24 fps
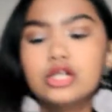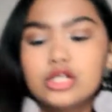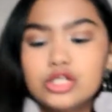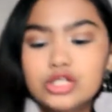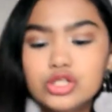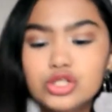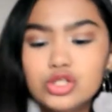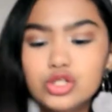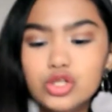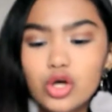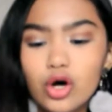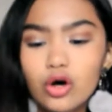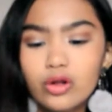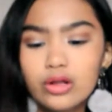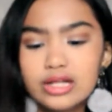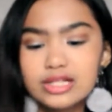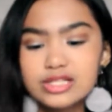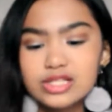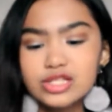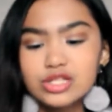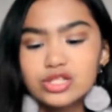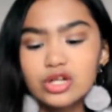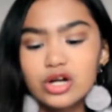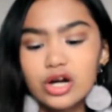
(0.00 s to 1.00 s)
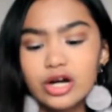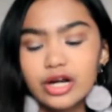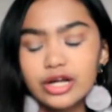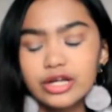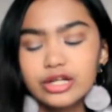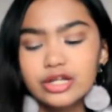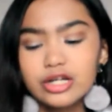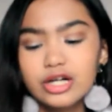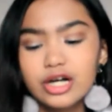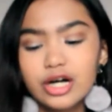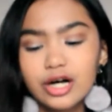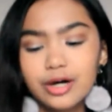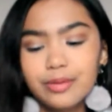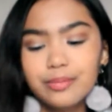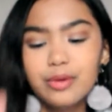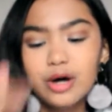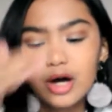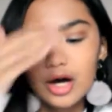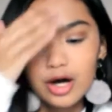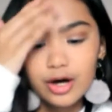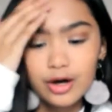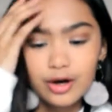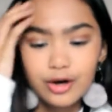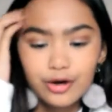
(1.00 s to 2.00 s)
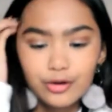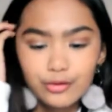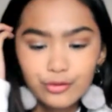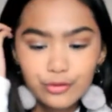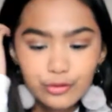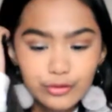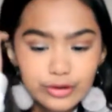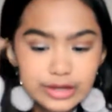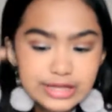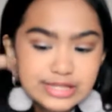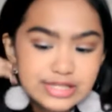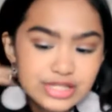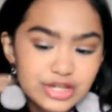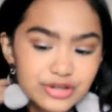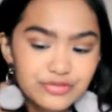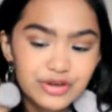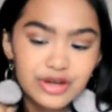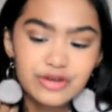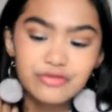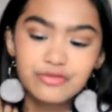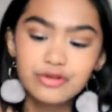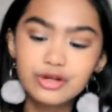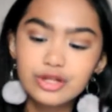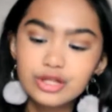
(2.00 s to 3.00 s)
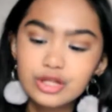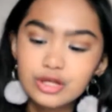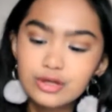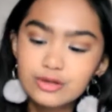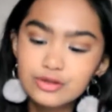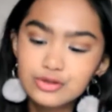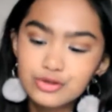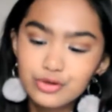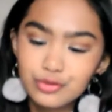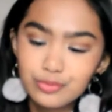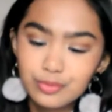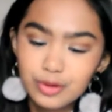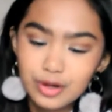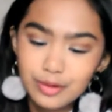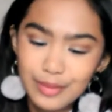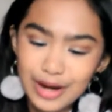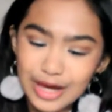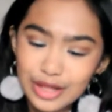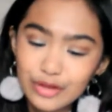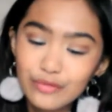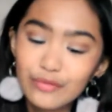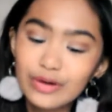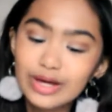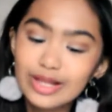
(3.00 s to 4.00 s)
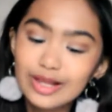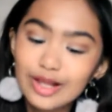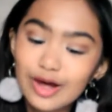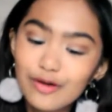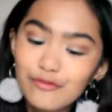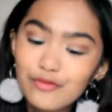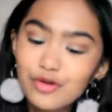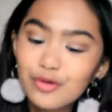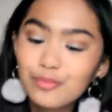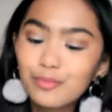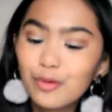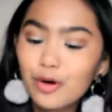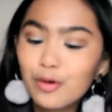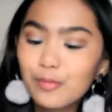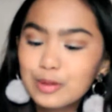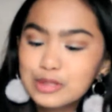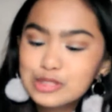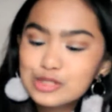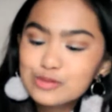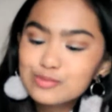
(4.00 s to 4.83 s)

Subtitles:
So let's start. Who is your favorite YouTuber, by the way? Love you, Popa.